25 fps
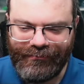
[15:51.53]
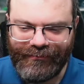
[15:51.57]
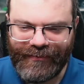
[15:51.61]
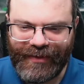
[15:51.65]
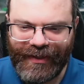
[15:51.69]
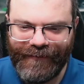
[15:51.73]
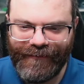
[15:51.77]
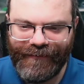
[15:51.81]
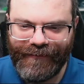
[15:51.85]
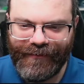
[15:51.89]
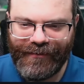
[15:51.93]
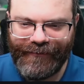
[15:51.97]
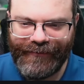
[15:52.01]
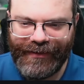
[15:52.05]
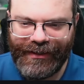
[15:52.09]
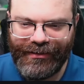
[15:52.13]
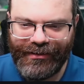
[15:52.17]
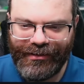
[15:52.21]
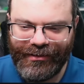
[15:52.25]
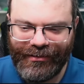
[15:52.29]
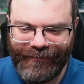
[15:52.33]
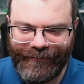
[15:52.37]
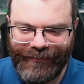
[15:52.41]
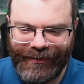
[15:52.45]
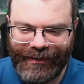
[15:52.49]
Furvy,
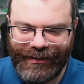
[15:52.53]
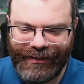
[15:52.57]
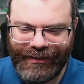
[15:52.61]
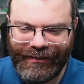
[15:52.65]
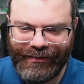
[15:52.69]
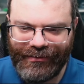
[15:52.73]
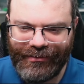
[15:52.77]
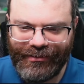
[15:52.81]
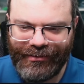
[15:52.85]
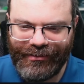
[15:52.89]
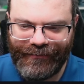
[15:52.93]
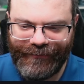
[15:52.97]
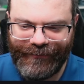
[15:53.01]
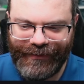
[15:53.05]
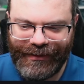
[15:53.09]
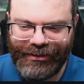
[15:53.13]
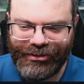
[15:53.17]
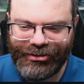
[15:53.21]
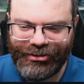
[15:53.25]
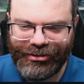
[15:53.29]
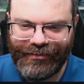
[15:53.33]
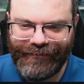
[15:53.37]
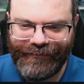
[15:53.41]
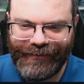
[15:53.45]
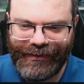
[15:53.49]
Gervy, Hervy,
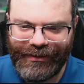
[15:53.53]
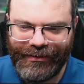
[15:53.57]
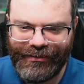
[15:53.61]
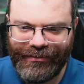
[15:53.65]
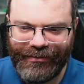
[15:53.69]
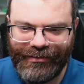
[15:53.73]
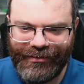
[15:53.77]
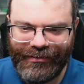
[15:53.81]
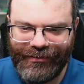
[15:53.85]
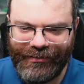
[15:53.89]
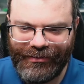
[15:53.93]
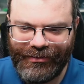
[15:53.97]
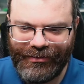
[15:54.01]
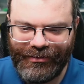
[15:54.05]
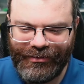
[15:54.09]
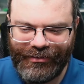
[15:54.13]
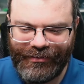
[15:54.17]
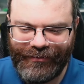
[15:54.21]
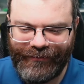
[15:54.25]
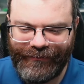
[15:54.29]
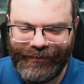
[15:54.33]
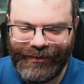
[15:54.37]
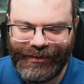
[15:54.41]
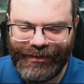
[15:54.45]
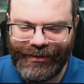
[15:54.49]
Jervy, cur
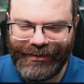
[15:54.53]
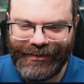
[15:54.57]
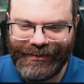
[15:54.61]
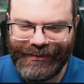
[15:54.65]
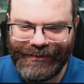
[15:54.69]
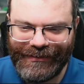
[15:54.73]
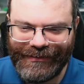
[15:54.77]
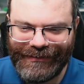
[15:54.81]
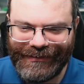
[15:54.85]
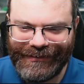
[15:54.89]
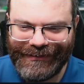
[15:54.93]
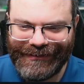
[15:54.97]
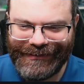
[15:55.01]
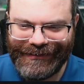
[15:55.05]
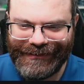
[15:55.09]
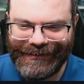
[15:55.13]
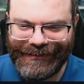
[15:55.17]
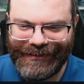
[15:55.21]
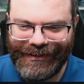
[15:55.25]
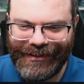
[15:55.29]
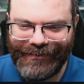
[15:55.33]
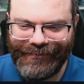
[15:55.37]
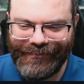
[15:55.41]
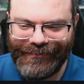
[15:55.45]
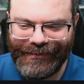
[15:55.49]
Curvy.
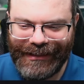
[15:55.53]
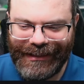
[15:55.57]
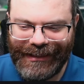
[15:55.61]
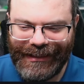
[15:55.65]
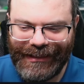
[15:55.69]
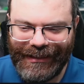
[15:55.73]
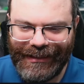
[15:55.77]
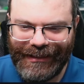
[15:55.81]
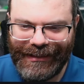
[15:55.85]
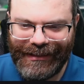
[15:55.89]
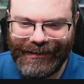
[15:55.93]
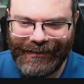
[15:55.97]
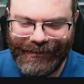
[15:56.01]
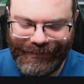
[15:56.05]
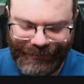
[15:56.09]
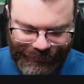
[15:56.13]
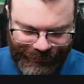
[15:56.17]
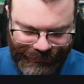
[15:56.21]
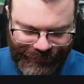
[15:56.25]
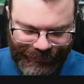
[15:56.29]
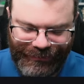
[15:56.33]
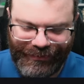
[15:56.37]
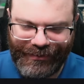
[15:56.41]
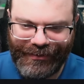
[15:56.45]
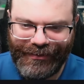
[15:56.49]
no,
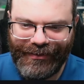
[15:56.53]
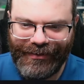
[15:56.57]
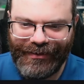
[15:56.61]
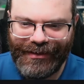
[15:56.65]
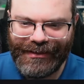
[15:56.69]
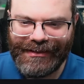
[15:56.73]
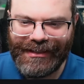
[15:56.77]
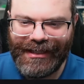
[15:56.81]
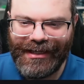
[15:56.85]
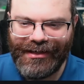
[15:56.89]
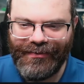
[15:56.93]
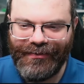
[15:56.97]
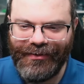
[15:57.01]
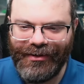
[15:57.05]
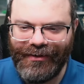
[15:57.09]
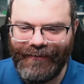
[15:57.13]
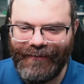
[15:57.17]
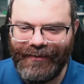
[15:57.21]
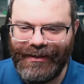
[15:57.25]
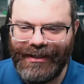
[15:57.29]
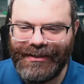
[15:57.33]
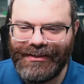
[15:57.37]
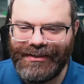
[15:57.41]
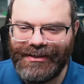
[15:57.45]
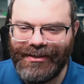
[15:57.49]
there there is not a word
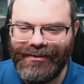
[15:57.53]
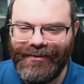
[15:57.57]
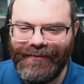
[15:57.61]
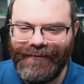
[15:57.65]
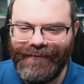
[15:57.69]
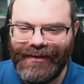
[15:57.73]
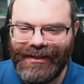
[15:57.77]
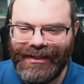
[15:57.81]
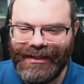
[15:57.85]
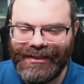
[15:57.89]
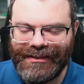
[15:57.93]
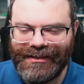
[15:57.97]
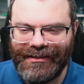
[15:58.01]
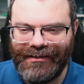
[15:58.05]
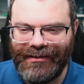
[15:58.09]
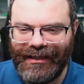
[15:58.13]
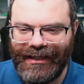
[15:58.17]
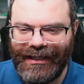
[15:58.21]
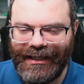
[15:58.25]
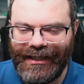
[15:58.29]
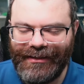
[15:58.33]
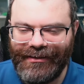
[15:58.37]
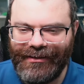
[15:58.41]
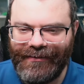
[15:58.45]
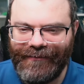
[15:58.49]
for this. So the V is the
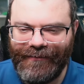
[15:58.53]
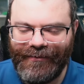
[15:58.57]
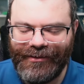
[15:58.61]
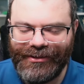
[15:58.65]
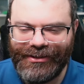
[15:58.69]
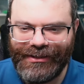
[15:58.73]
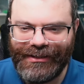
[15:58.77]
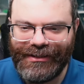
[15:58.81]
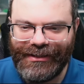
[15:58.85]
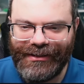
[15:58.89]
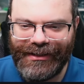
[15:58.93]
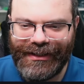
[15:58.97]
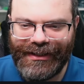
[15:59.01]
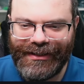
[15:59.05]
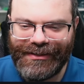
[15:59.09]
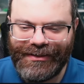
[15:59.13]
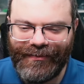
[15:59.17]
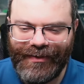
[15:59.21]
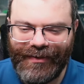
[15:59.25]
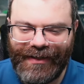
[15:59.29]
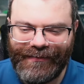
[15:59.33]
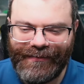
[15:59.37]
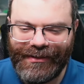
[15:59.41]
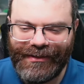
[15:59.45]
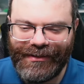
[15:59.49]
lie, unfortunately.
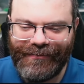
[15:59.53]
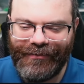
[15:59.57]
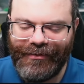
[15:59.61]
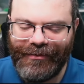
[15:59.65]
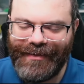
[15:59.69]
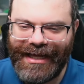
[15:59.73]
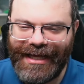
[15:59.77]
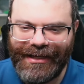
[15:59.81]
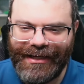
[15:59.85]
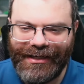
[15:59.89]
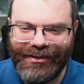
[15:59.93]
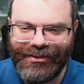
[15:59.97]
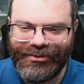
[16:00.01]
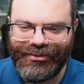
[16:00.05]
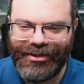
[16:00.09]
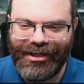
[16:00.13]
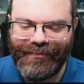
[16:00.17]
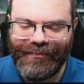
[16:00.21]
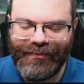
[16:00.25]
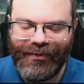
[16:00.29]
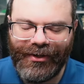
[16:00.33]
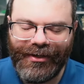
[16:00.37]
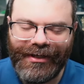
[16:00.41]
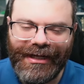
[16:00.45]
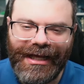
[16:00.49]
So we have to we're back at the drawing
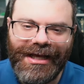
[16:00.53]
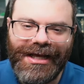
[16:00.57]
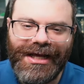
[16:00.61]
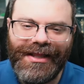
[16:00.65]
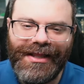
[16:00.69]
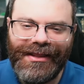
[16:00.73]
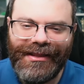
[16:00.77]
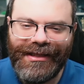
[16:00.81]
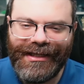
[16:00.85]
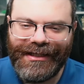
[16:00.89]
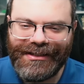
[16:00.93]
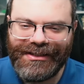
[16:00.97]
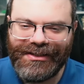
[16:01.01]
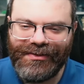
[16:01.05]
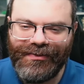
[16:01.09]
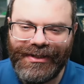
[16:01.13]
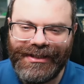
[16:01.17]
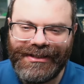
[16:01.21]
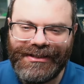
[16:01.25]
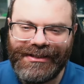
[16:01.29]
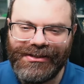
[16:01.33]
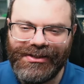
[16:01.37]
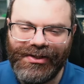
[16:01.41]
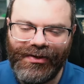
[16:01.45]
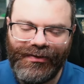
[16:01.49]
board. This
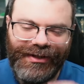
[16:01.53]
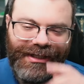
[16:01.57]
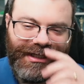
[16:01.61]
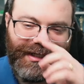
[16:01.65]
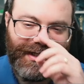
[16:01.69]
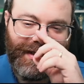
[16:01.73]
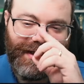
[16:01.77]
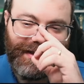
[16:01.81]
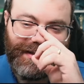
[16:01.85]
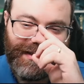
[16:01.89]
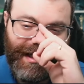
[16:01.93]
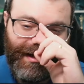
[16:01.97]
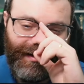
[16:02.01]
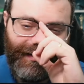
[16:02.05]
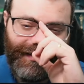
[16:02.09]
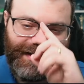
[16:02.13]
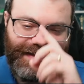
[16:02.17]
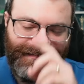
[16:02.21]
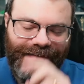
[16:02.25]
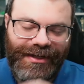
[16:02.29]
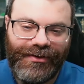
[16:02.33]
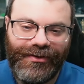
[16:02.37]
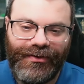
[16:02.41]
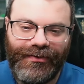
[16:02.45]
twist is only going to tell us about